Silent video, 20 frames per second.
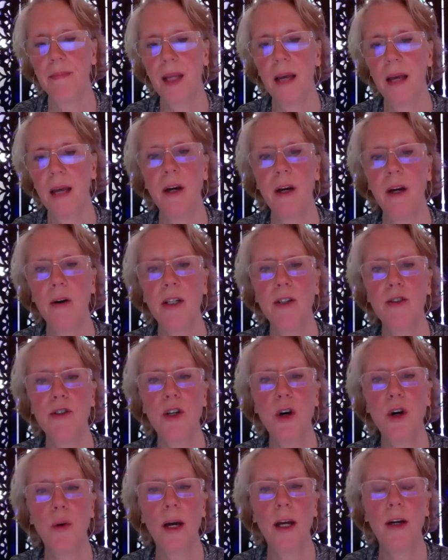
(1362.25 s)
and there is
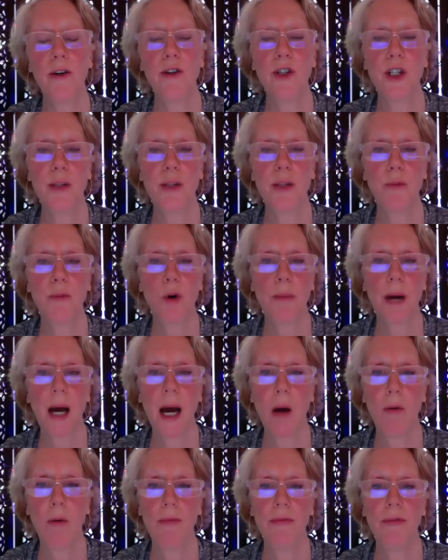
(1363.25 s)
no energy more
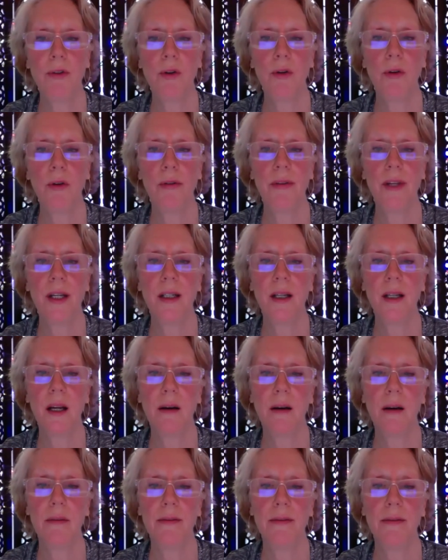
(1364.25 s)
powerful than
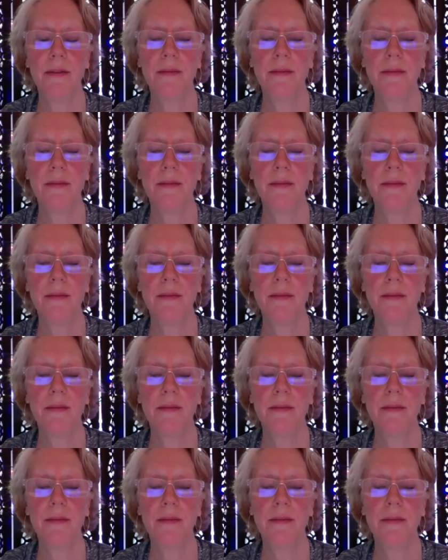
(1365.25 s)
love.